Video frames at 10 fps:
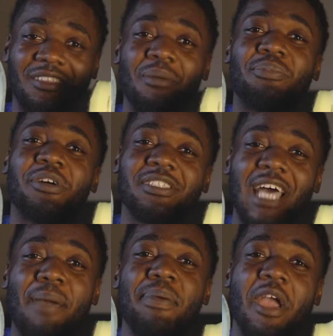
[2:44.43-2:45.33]
The Brooks
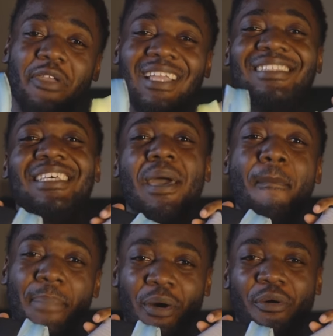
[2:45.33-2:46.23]
Hyperion
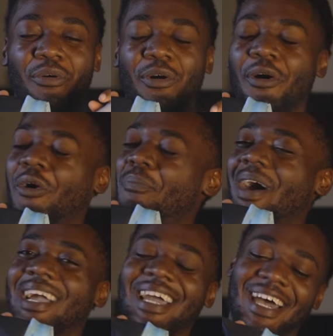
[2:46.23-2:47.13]
Tempo. Oh
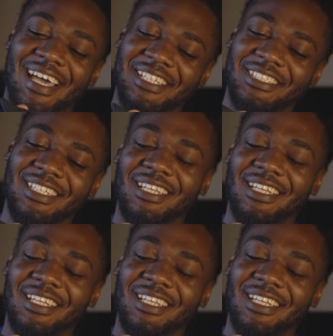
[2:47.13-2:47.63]
my gosh.